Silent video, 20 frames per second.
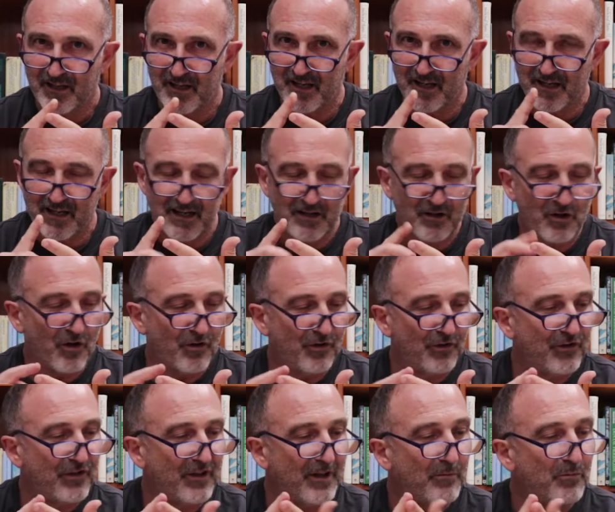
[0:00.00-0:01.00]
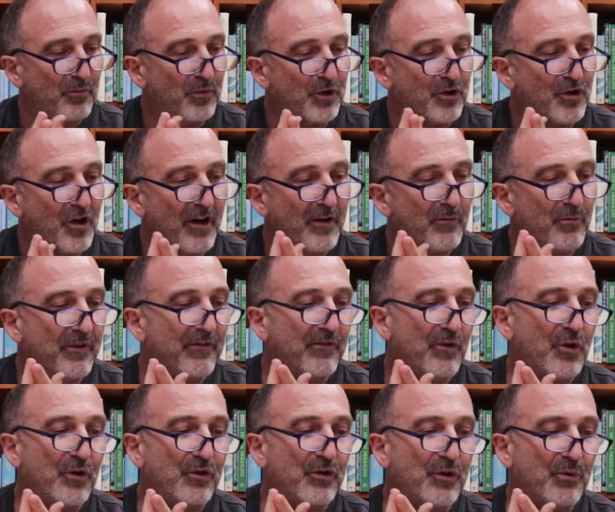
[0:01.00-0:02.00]
a concept which I
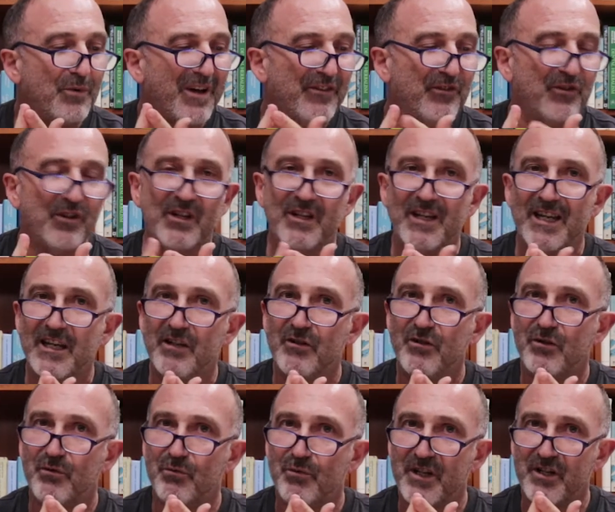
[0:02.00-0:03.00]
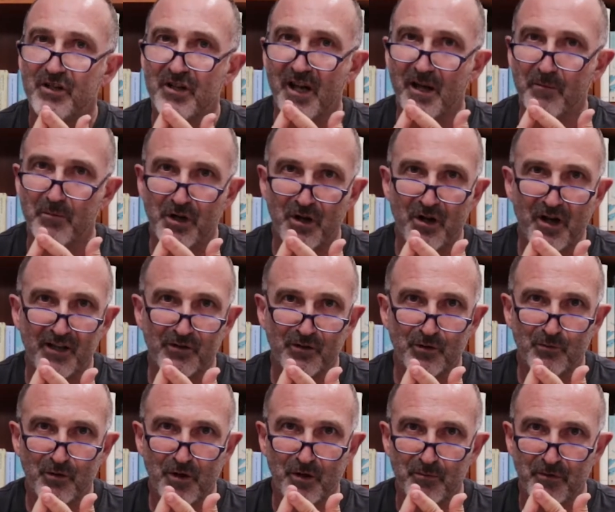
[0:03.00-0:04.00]
refer to as the need to reshamanize
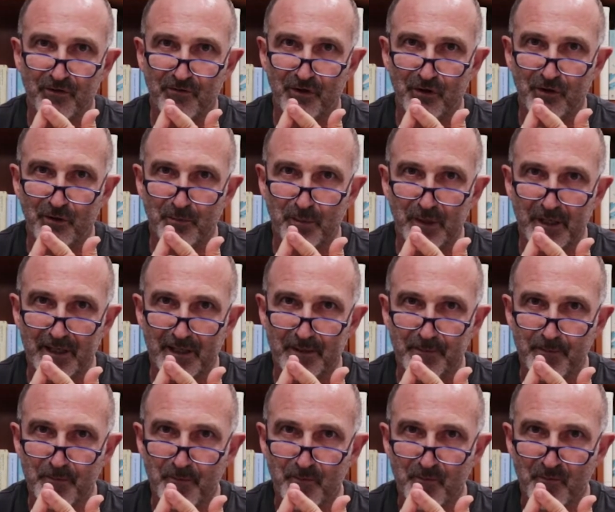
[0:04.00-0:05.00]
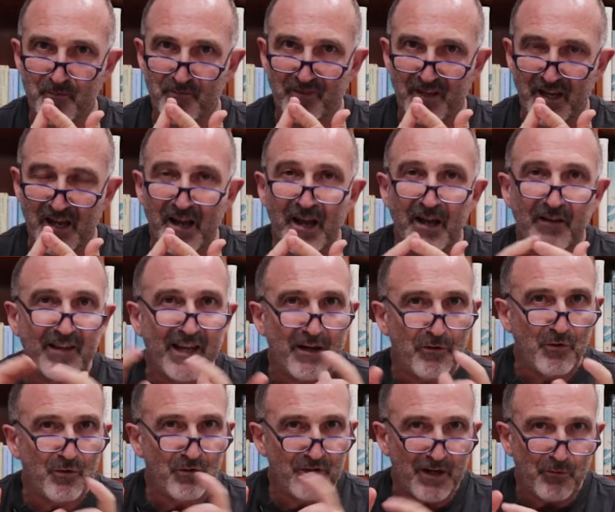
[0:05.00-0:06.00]
aromatherapy.
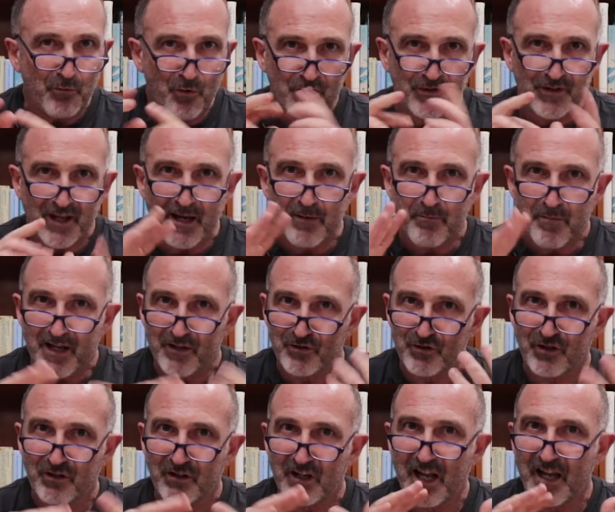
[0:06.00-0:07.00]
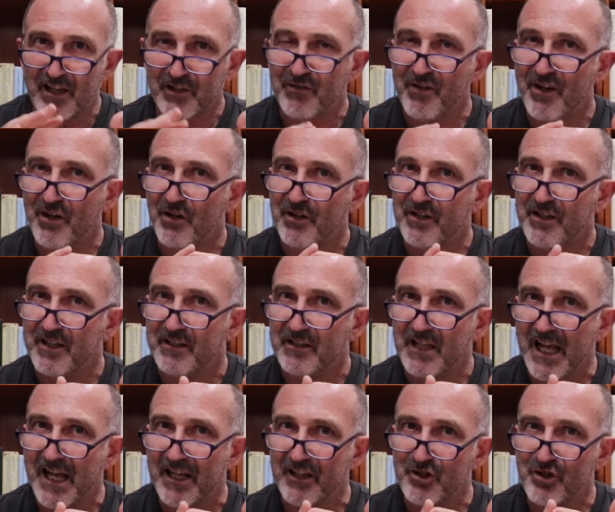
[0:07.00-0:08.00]
There was a masterclass that I did
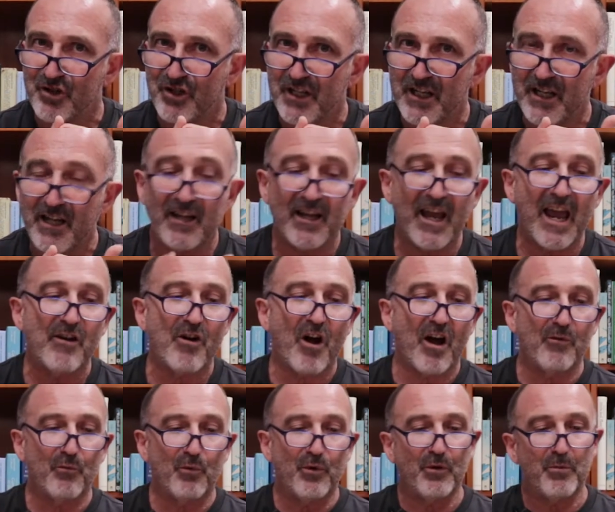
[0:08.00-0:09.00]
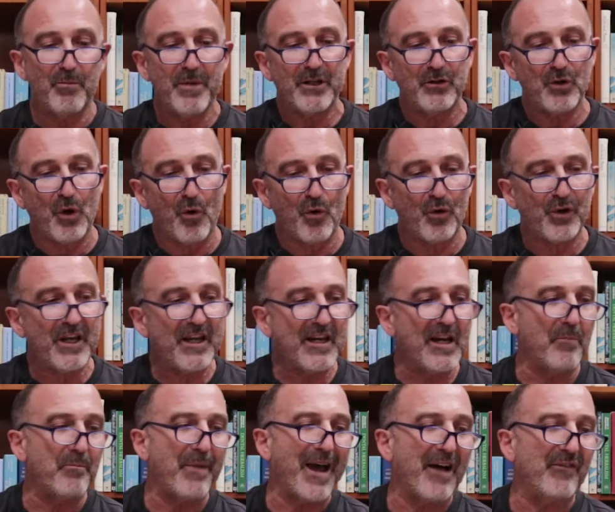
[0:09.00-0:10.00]
last year, and I will be talking
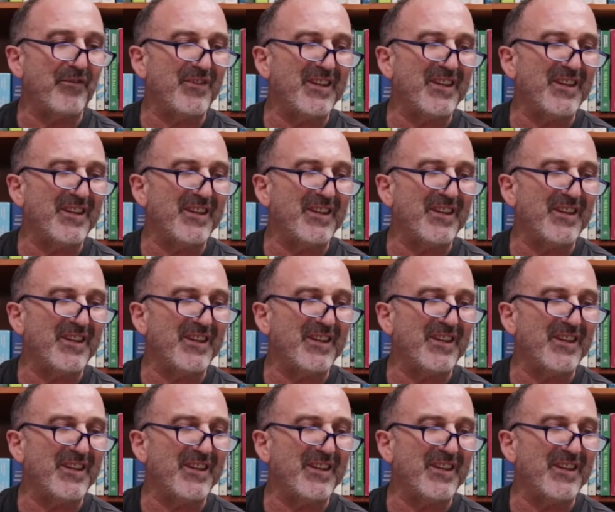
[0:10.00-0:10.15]
about